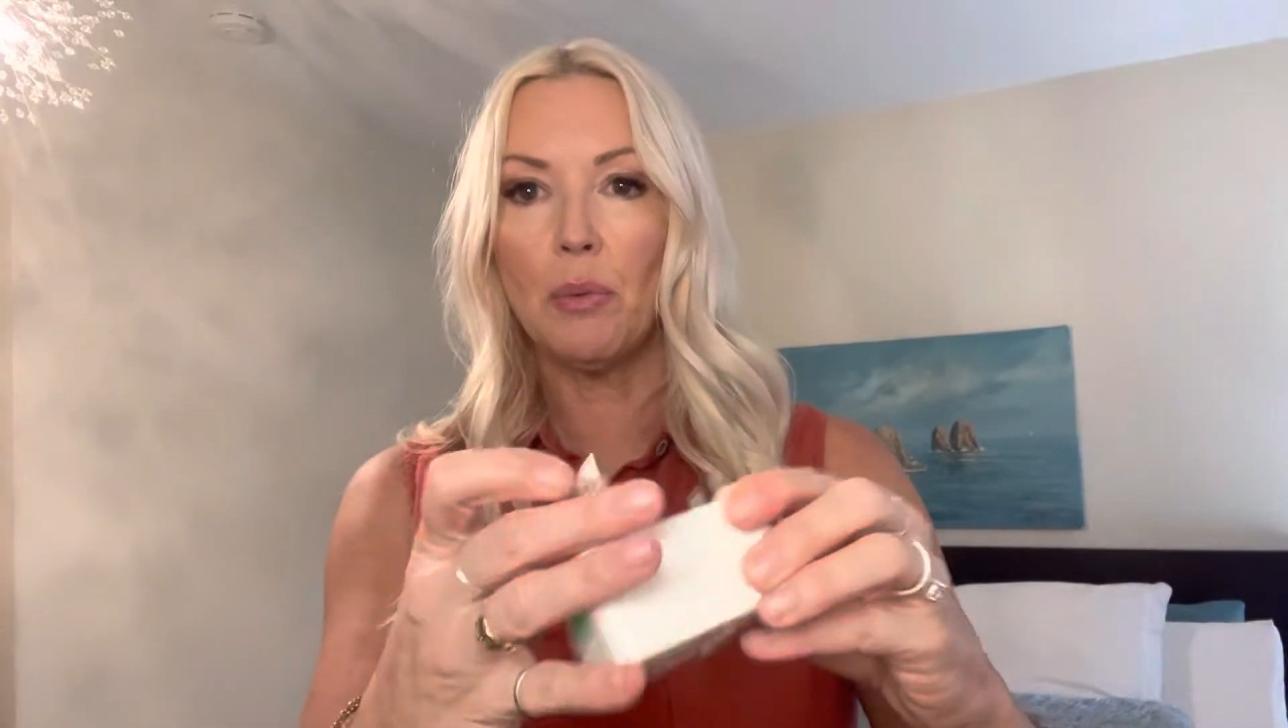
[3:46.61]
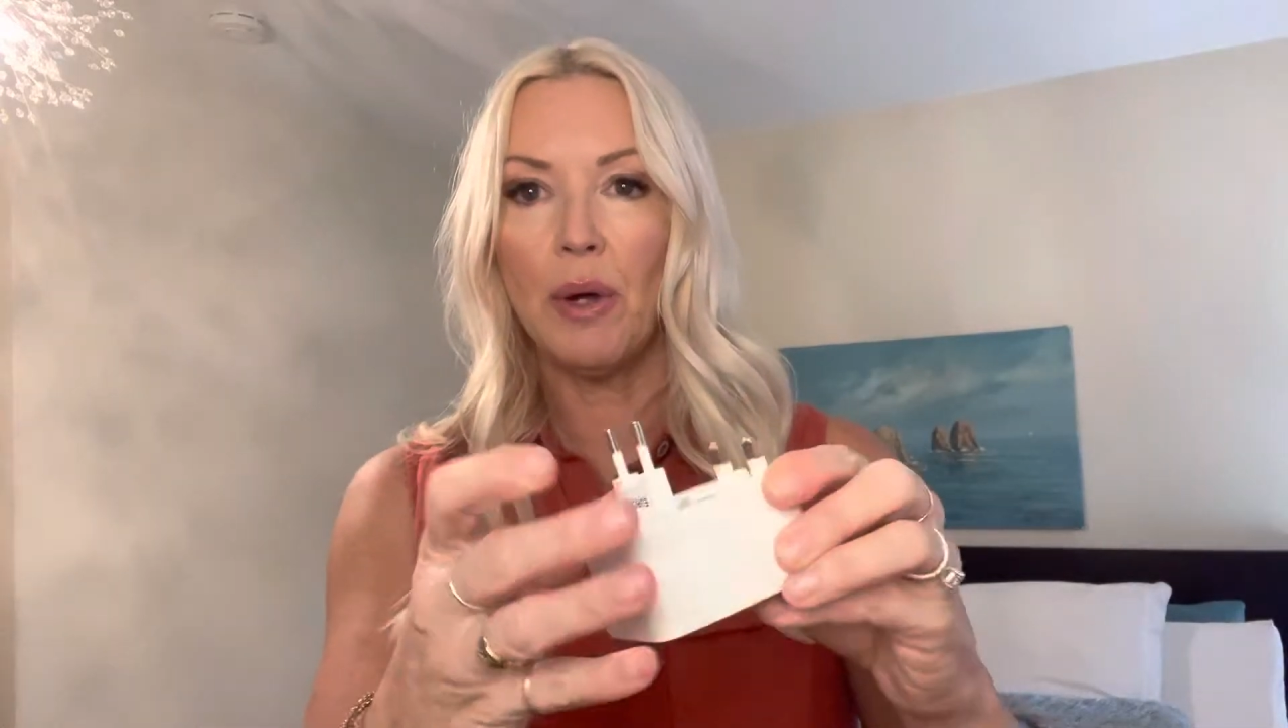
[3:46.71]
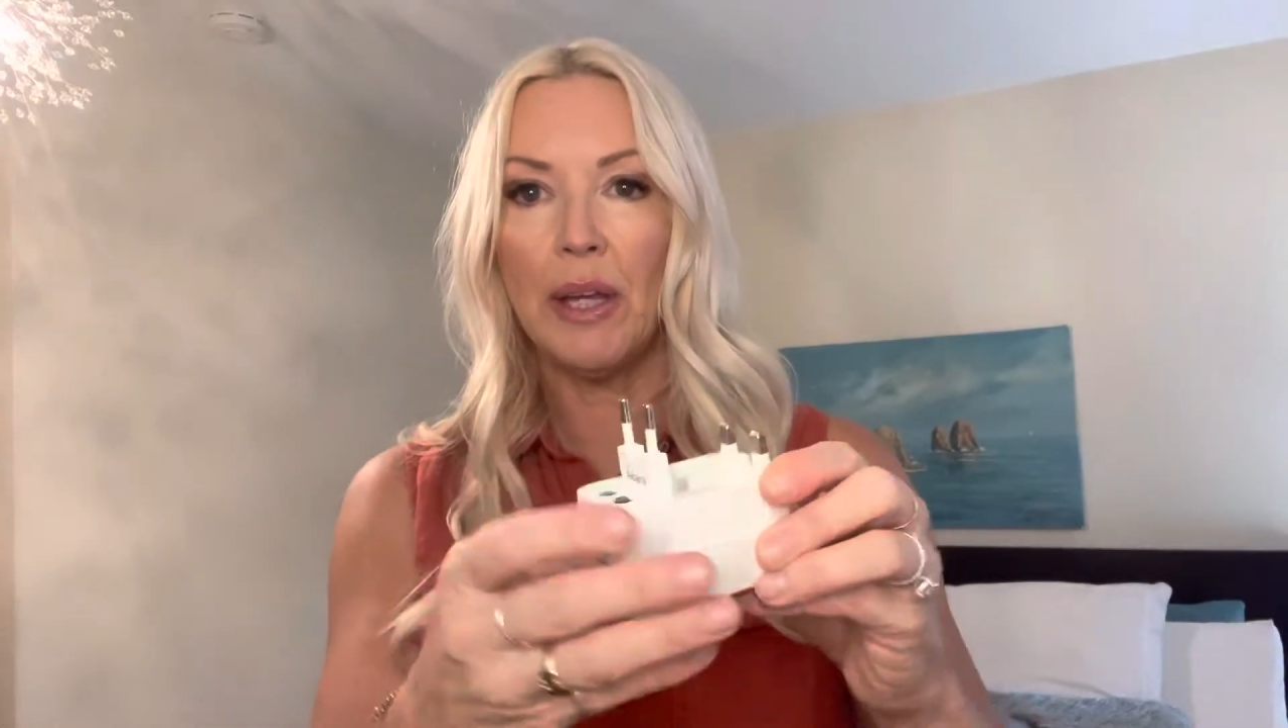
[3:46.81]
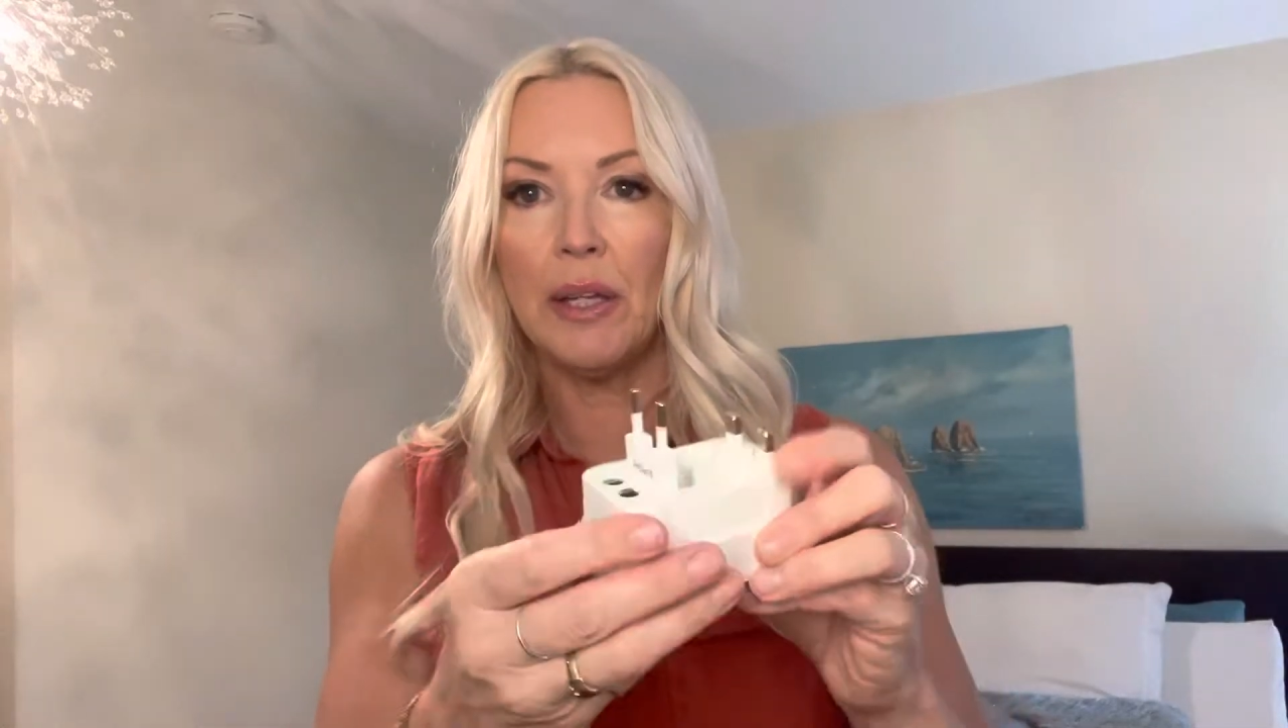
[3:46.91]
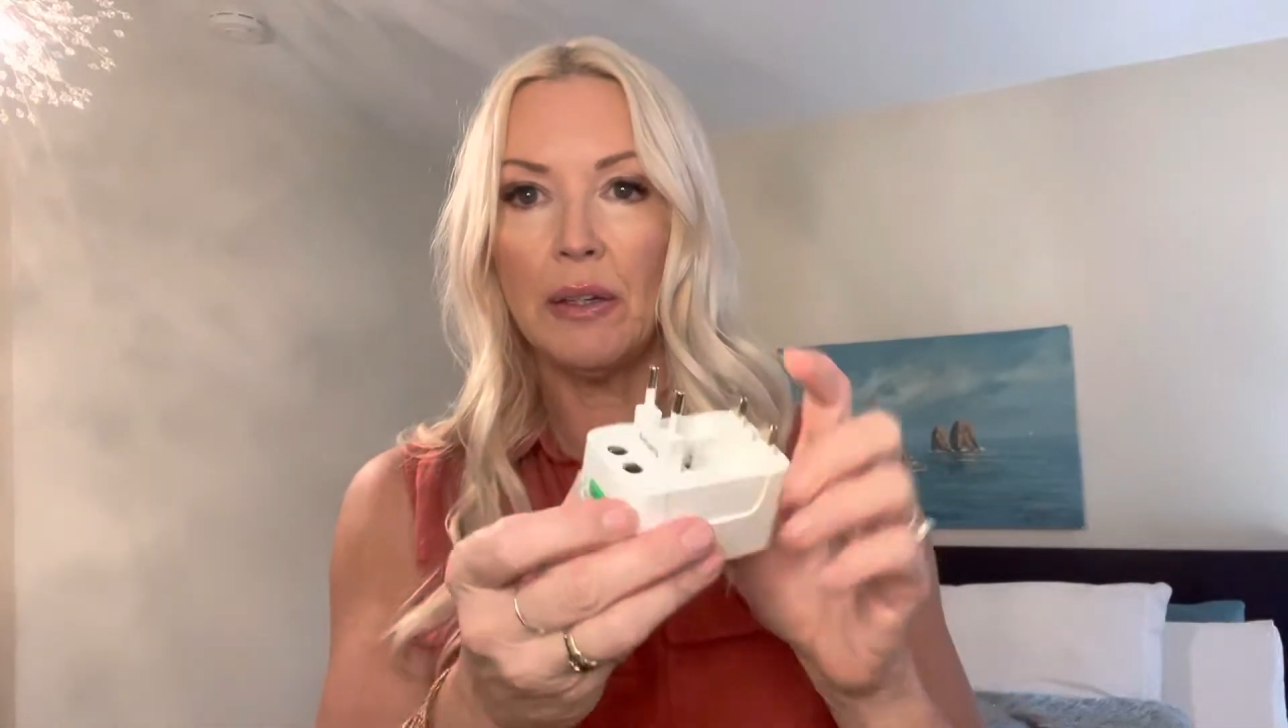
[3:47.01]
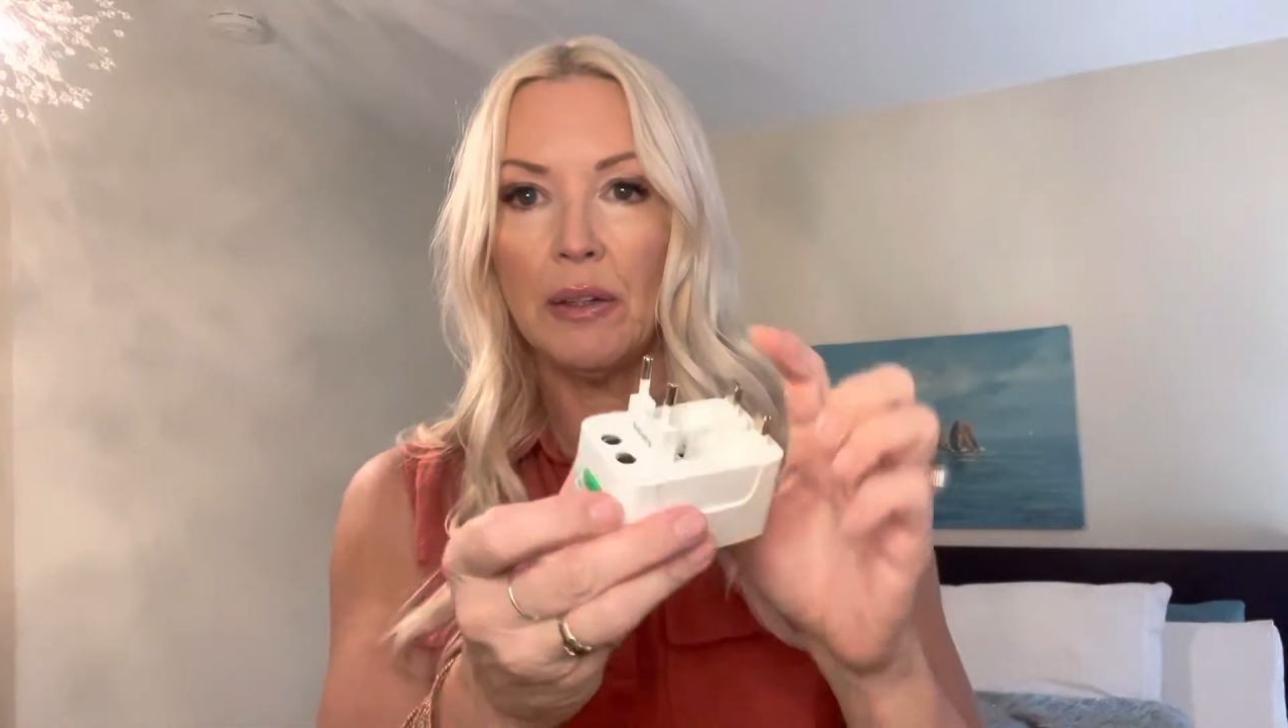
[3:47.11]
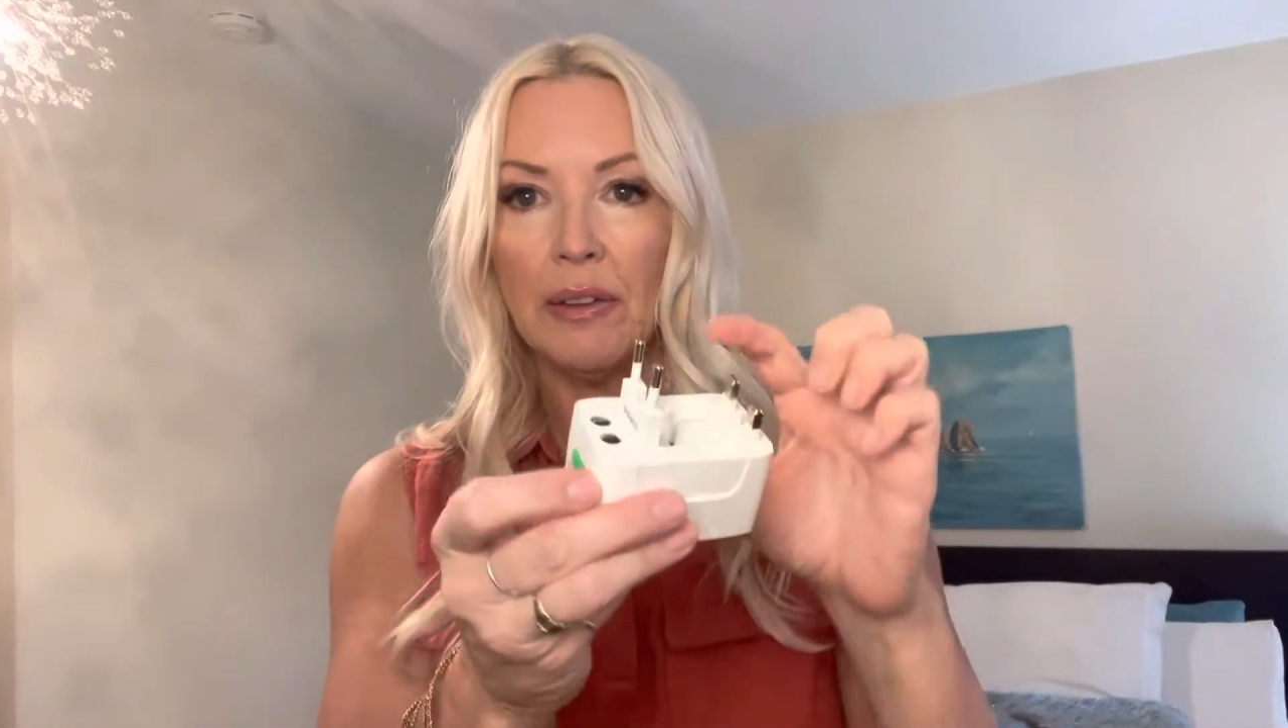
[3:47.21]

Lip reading: one